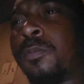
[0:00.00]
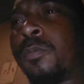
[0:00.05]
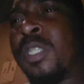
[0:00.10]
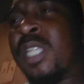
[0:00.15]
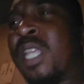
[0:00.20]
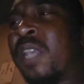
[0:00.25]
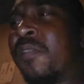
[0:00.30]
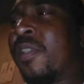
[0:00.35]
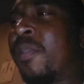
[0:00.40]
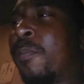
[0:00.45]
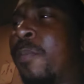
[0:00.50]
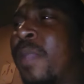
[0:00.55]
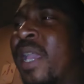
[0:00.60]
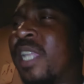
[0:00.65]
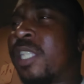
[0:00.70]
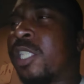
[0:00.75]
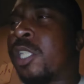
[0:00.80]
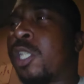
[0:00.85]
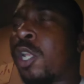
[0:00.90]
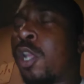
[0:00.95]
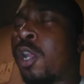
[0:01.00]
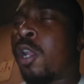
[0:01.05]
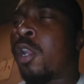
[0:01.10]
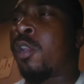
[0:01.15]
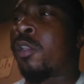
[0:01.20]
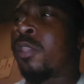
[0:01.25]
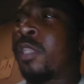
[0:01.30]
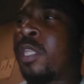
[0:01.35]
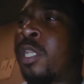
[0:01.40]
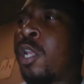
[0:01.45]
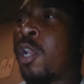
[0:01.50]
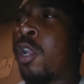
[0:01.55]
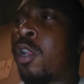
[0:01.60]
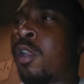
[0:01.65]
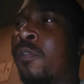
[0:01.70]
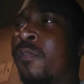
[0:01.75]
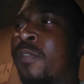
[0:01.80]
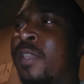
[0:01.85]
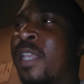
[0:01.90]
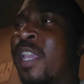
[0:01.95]
Giving back to the earth and the
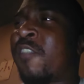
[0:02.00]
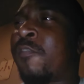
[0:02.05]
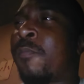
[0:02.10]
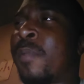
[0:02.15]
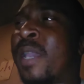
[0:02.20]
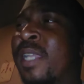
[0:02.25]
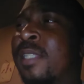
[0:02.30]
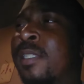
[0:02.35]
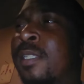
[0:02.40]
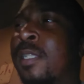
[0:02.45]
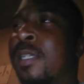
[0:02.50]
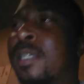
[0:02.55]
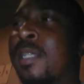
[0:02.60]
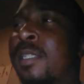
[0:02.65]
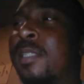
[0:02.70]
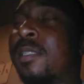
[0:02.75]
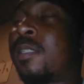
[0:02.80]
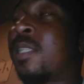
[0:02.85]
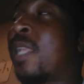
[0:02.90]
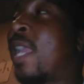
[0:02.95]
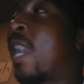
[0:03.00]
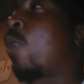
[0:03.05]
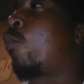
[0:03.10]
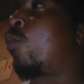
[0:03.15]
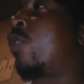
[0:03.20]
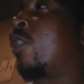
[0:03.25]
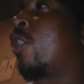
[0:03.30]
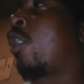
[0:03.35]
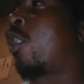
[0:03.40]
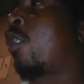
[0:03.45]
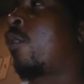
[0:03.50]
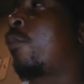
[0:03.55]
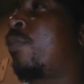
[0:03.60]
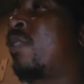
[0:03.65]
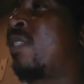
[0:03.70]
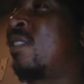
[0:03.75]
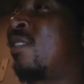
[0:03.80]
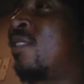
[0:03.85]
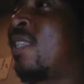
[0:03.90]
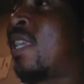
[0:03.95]
earth gave back to us. Now we are
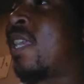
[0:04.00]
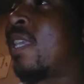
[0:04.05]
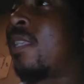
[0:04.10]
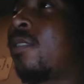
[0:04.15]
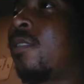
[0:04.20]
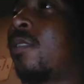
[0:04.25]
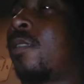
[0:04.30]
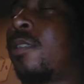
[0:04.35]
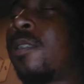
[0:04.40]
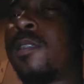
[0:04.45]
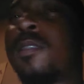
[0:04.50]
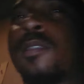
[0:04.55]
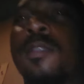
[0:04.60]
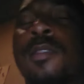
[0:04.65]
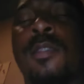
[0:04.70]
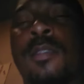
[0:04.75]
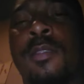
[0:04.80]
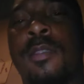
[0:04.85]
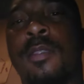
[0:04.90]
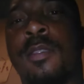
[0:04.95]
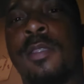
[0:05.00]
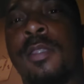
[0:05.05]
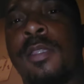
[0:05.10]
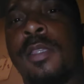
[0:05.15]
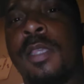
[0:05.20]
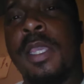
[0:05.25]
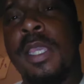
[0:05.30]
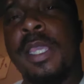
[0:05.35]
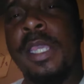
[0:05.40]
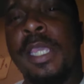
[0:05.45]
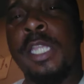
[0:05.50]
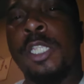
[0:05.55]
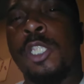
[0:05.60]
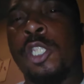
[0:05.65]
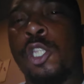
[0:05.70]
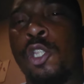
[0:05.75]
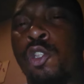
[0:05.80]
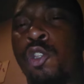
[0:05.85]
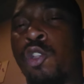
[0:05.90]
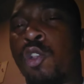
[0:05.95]
possessed
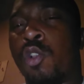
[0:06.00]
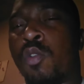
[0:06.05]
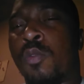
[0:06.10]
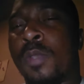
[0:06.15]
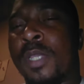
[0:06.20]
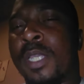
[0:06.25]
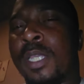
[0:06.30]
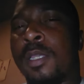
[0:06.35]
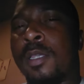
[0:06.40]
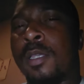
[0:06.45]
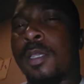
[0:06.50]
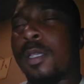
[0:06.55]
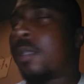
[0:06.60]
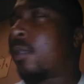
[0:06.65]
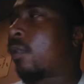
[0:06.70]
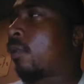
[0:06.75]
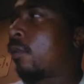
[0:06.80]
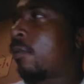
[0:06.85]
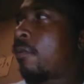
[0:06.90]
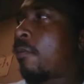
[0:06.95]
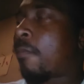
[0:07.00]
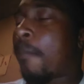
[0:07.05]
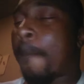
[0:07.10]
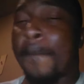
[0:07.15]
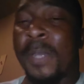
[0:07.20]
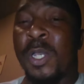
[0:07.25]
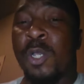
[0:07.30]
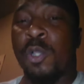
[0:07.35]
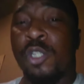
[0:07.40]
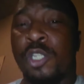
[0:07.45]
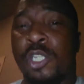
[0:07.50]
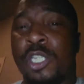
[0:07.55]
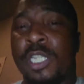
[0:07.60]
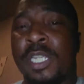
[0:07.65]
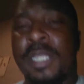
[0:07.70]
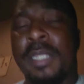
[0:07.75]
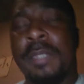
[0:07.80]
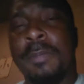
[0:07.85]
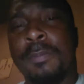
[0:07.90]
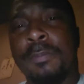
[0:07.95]
into doing bullshit.